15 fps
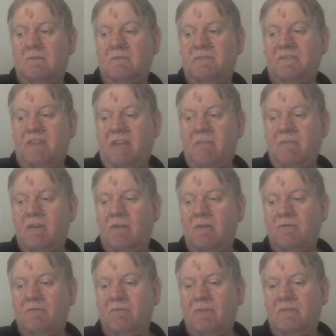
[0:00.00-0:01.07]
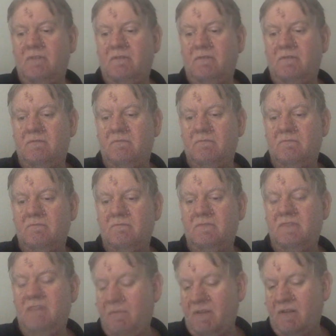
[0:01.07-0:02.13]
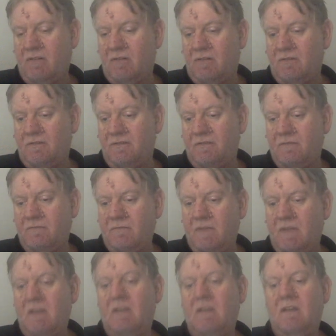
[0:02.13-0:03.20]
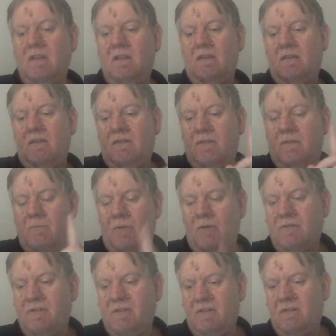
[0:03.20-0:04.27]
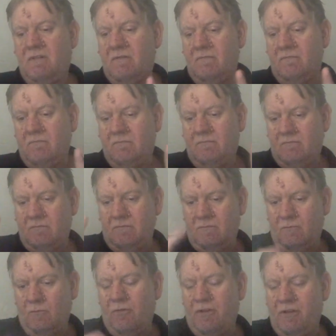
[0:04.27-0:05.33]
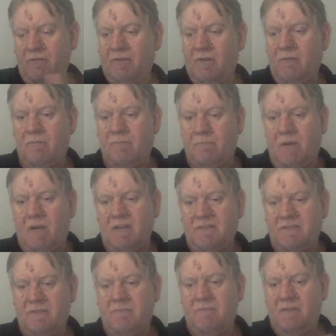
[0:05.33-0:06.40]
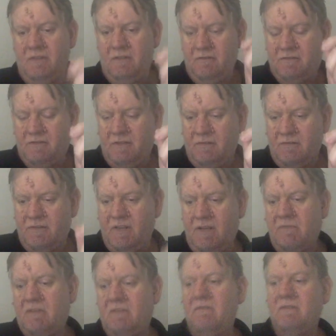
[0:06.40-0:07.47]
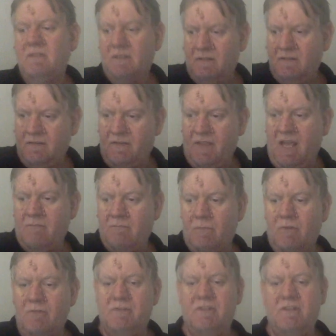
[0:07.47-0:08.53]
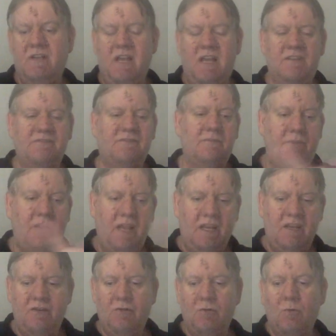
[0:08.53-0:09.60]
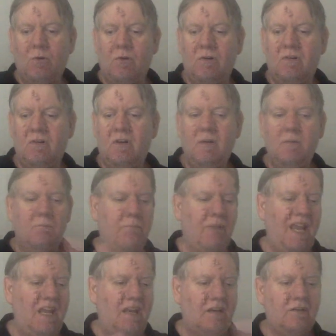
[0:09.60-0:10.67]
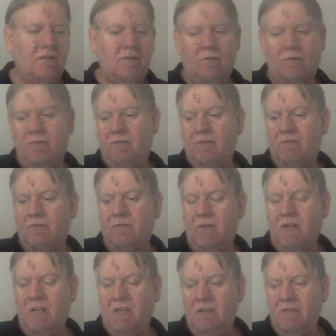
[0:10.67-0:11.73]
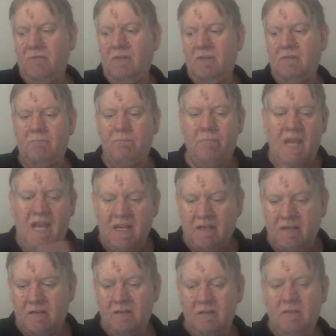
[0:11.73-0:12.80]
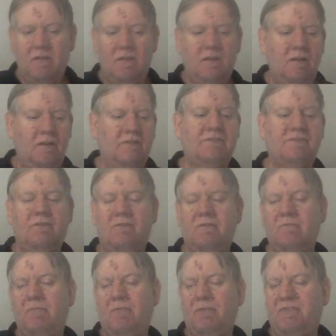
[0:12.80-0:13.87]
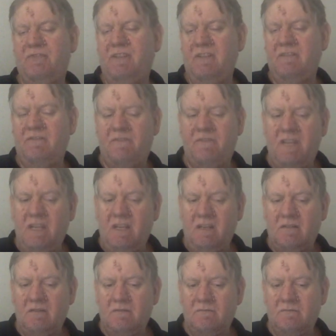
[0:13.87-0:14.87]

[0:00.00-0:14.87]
Same goes with debit cards. The merchant where you go to buy something using your debit, that merchant has to pay your bank or your credit union back a certain percent fee.